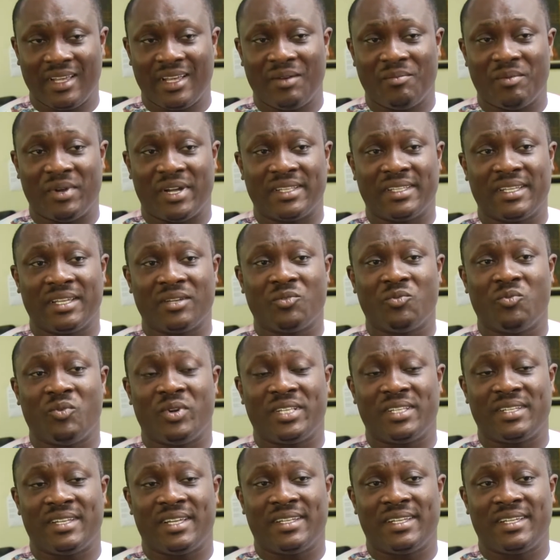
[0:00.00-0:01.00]
But I think
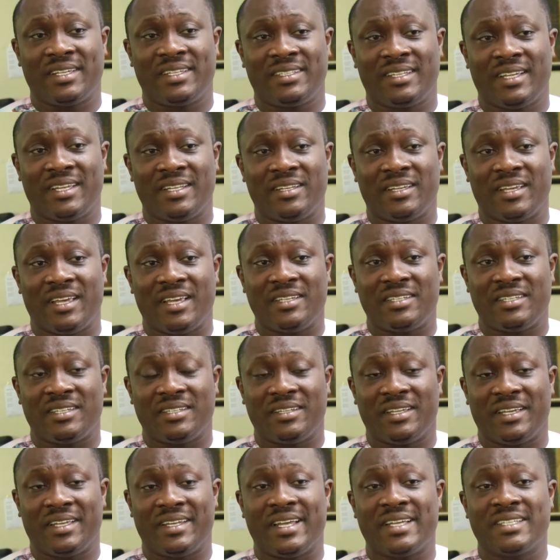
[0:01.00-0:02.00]
with the digital
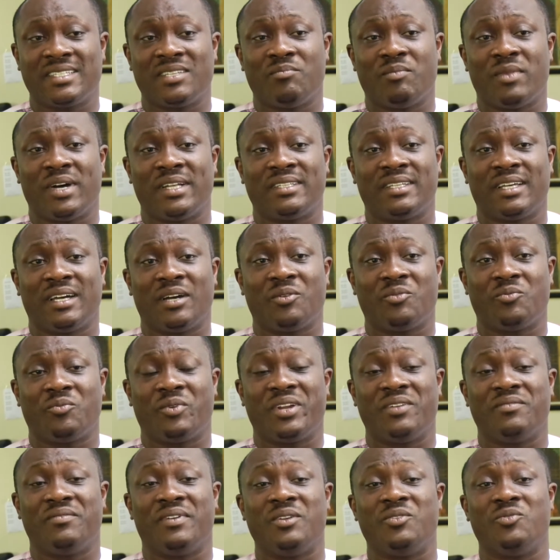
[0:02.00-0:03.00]
education, it doesn't matter
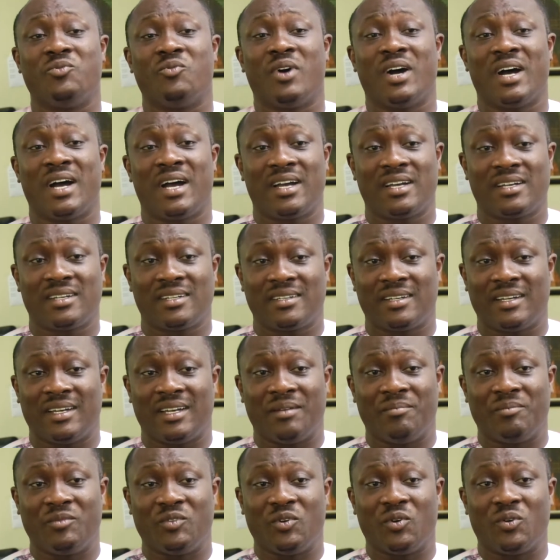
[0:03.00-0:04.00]
wherever you are,
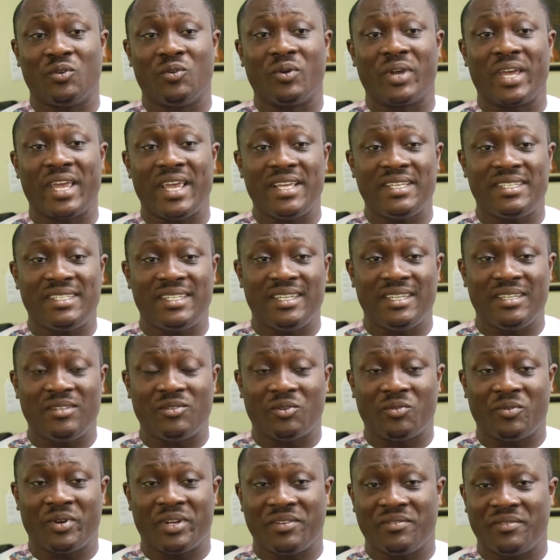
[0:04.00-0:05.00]
um, your location
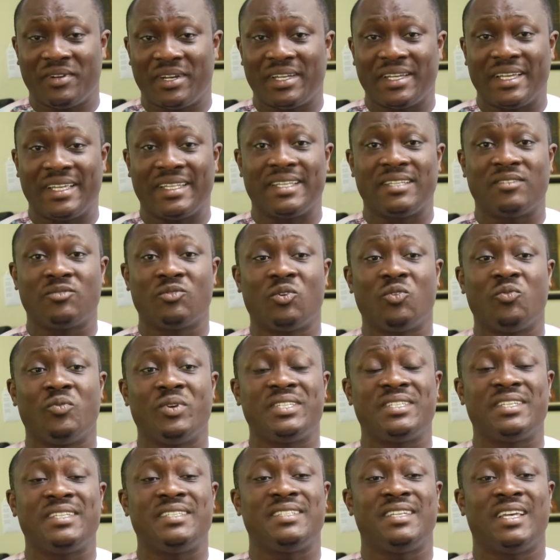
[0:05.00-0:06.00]
or wherever, it is
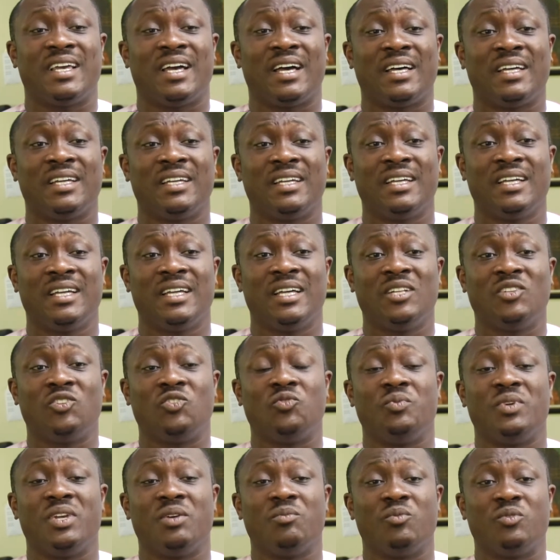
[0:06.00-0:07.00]
always easier
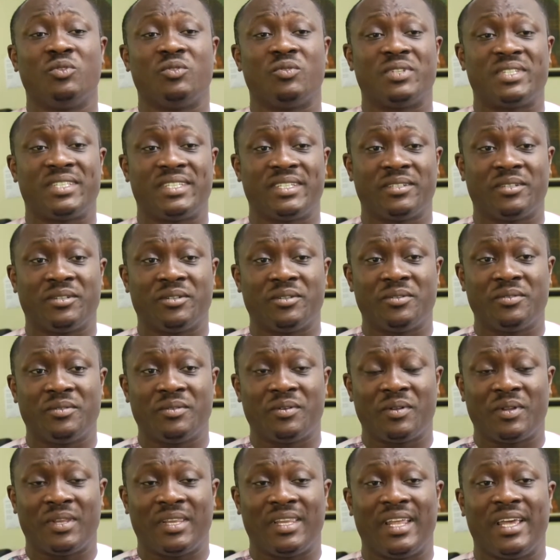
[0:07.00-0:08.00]
to be able to still
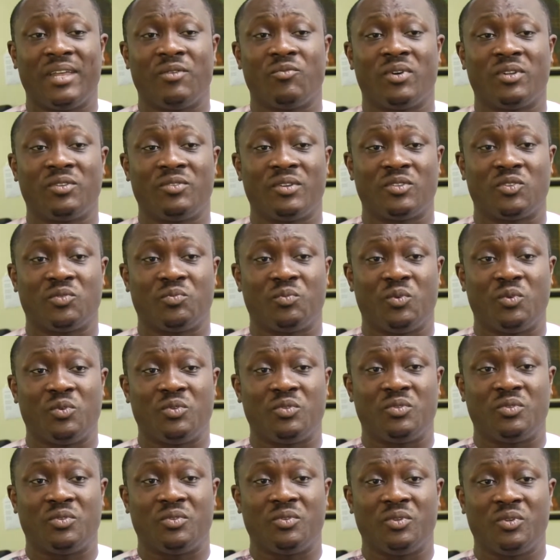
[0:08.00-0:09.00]
learn what you're
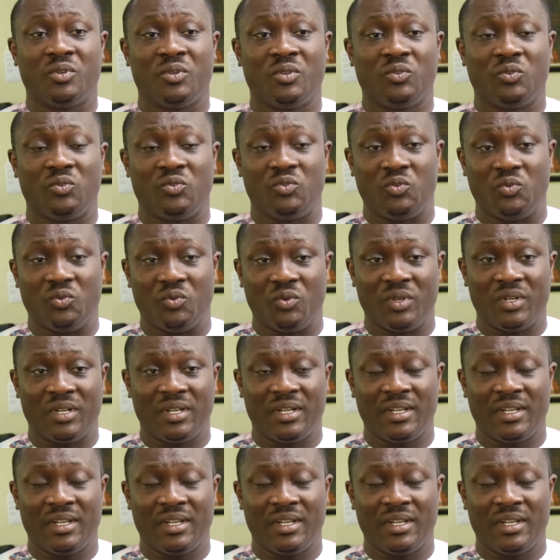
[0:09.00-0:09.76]
supposed to, to do.